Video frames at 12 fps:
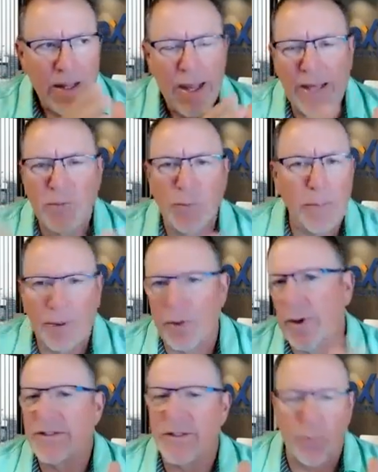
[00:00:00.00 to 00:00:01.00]
As we
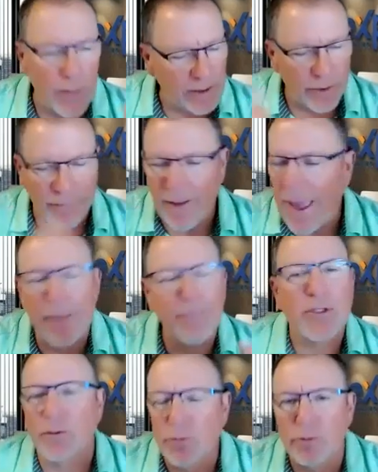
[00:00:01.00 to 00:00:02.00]
progress, the rates are
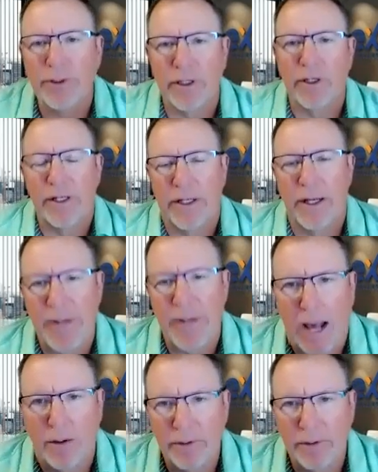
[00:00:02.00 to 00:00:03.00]
absolutely going to come
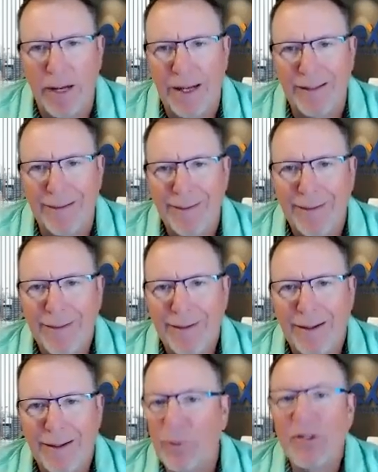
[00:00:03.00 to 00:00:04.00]
down, right?
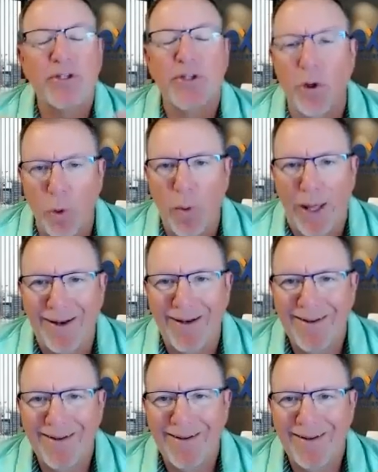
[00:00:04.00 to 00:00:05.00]
We just don't know when.
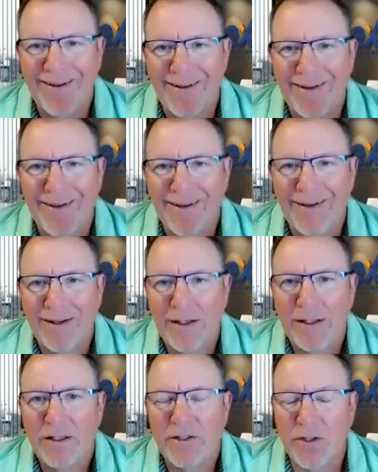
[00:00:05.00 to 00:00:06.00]

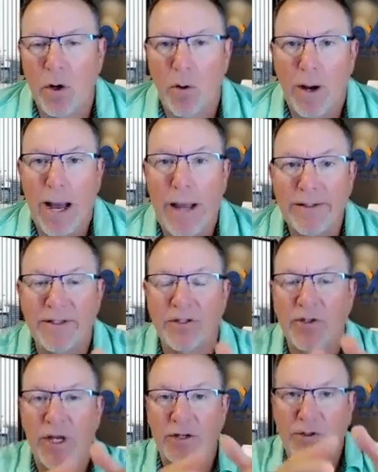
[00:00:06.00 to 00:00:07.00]
So I
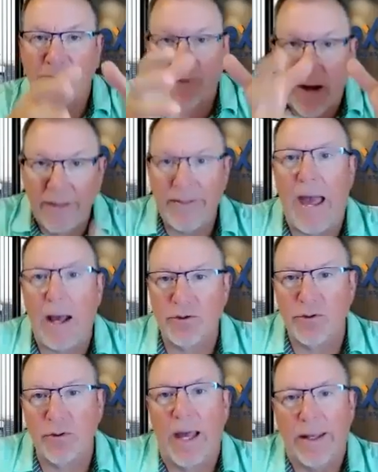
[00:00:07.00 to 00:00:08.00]
suggest you find the
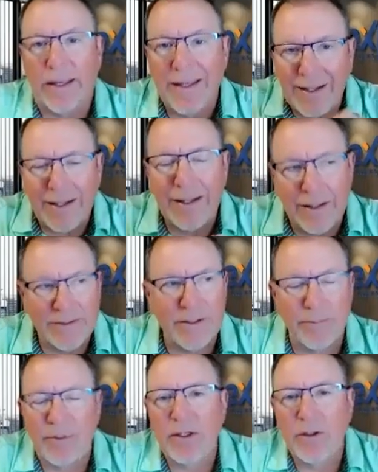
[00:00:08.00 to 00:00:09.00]
house you like, get in
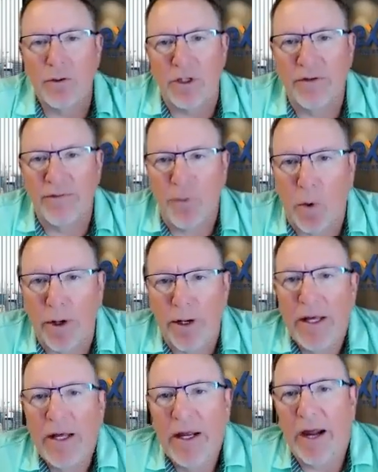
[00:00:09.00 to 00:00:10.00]
something you can
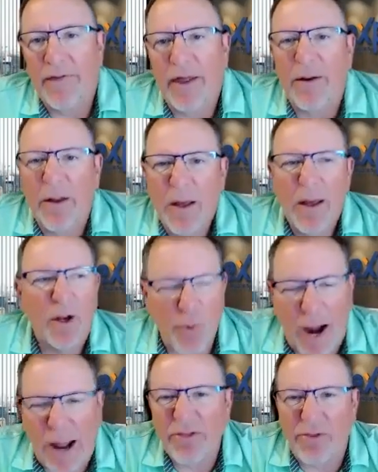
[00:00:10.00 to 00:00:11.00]
afford, and then
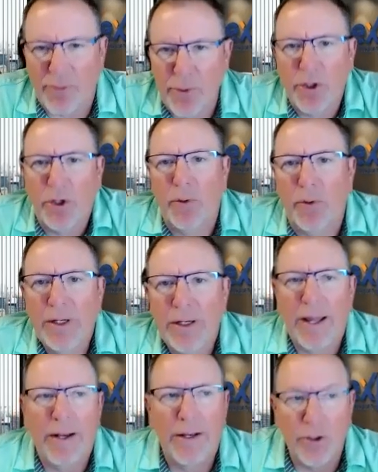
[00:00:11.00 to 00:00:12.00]
grind through,
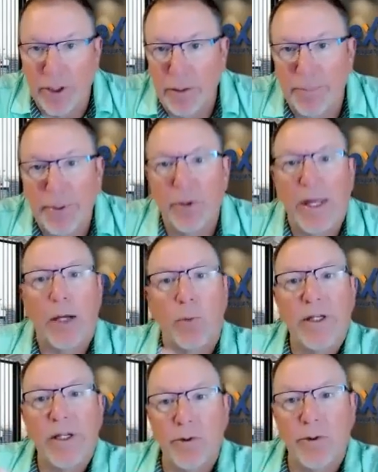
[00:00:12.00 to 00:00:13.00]
and you're going to build
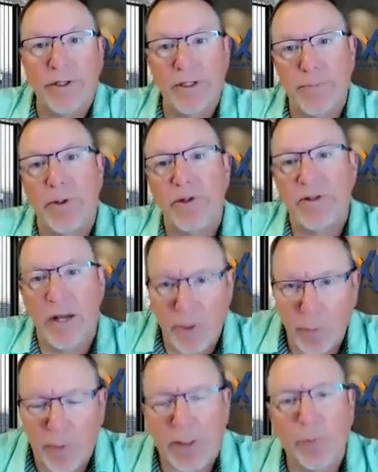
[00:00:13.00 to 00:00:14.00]
equity during this period of time.
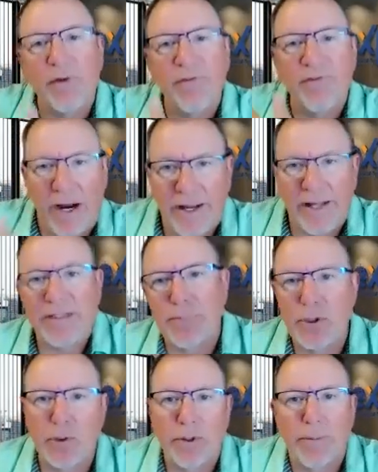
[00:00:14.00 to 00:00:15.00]
Then we can refinance,
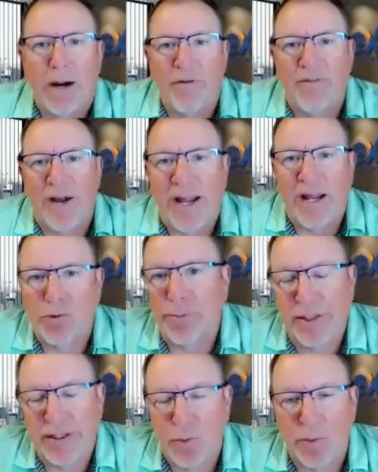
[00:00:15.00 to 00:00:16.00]
put you in a better financial
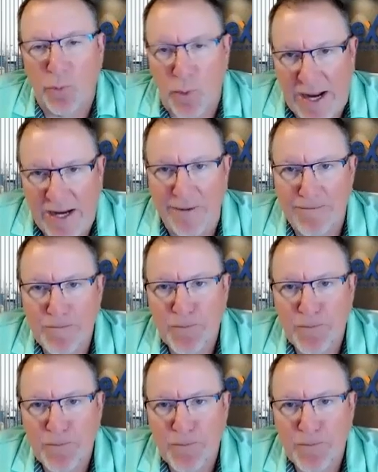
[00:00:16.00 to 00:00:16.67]
place with rate.